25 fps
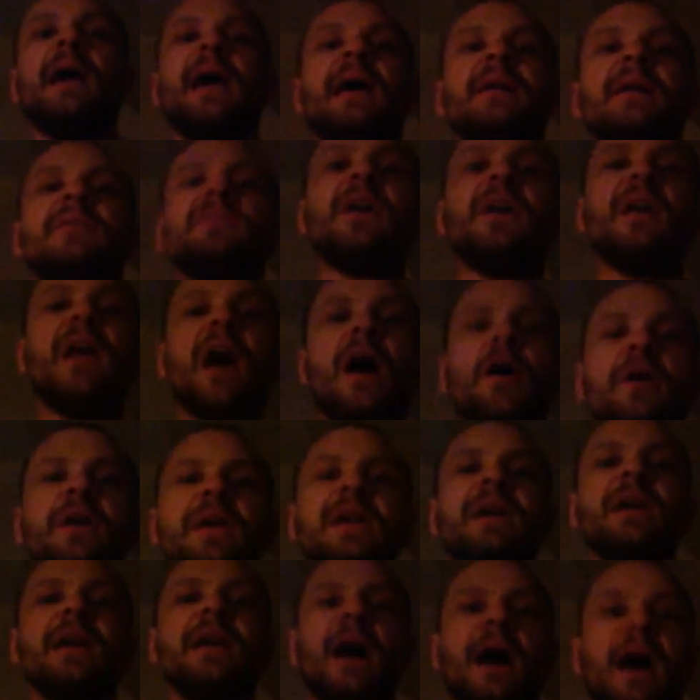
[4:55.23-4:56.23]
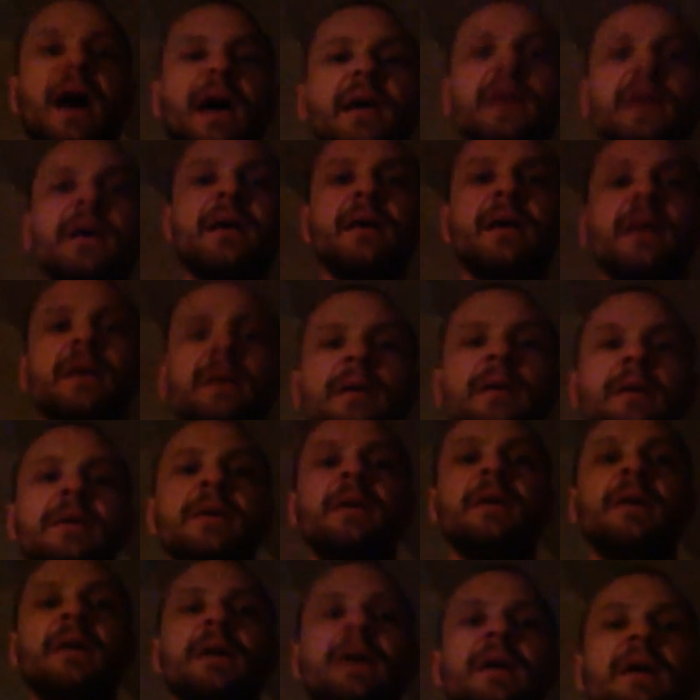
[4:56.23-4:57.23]
And said how he and I
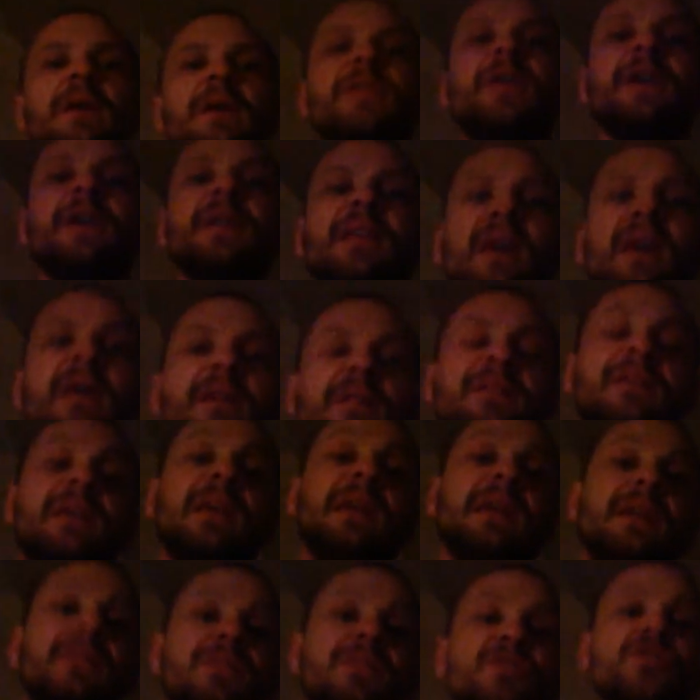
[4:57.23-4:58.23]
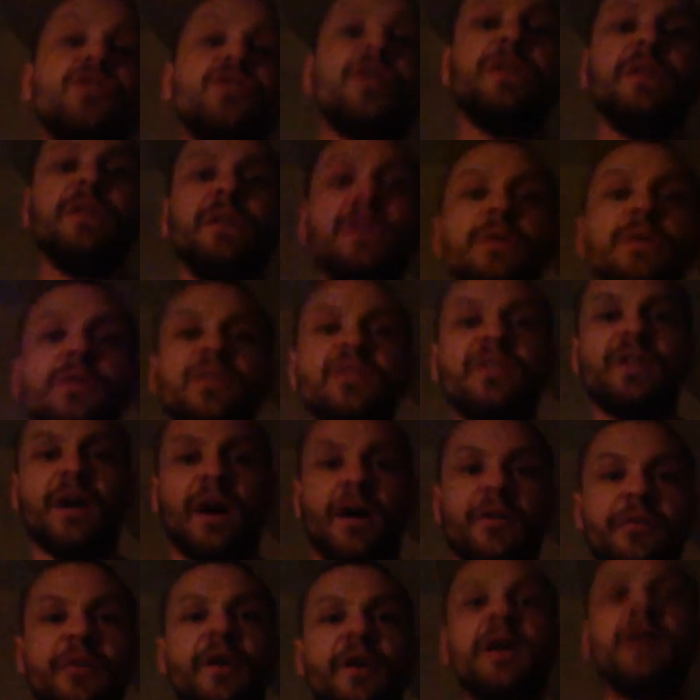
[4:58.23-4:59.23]
think that teens shouldn't use
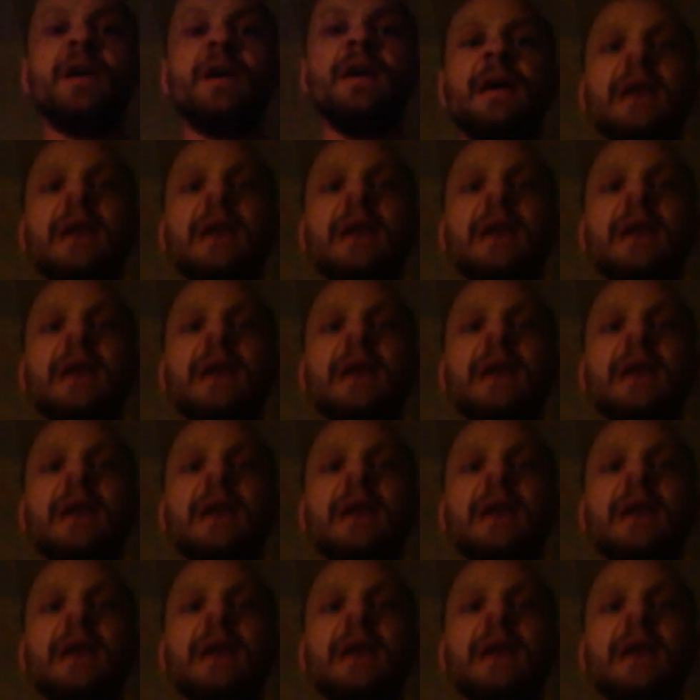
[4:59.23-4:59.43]
stuff.